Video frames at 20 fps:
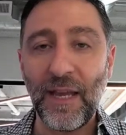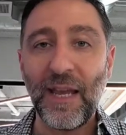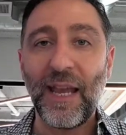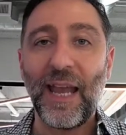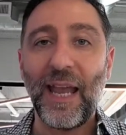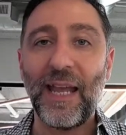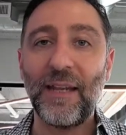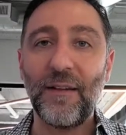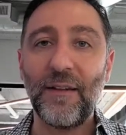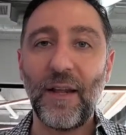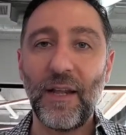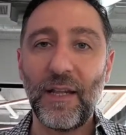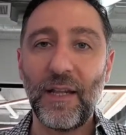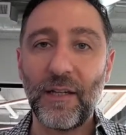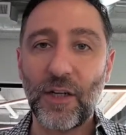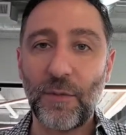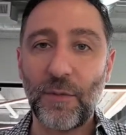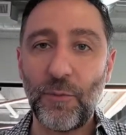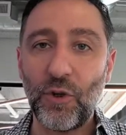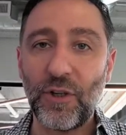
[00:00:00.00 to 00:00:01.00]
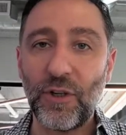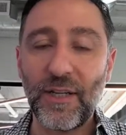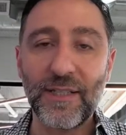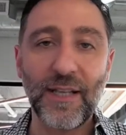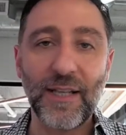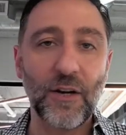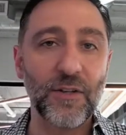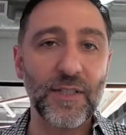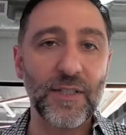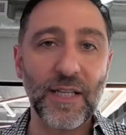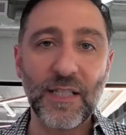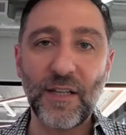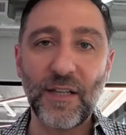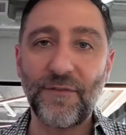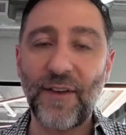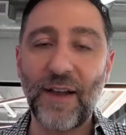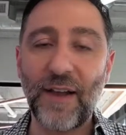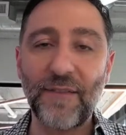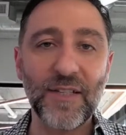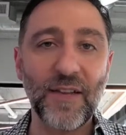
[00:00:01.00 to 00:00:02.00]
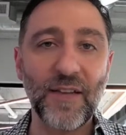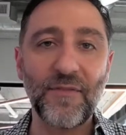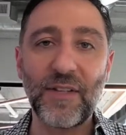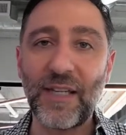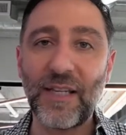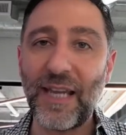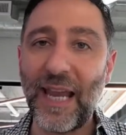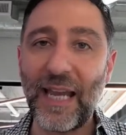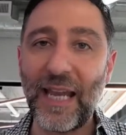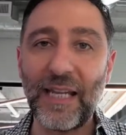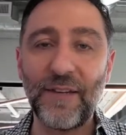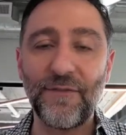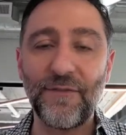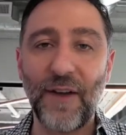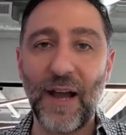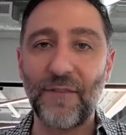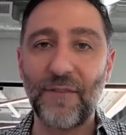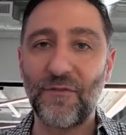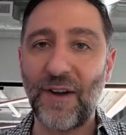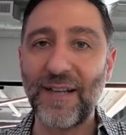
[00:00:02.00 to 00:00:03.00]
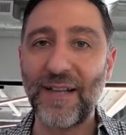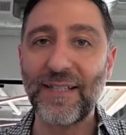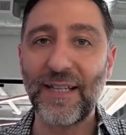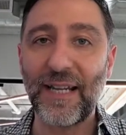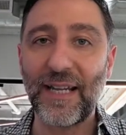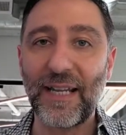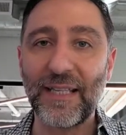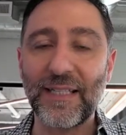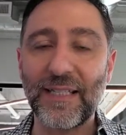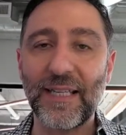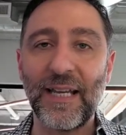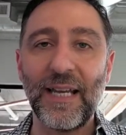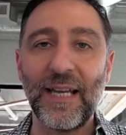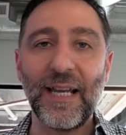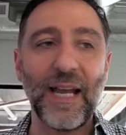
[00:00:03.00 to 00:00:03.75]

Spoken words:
And in communities that are 65, 70, 85 residents,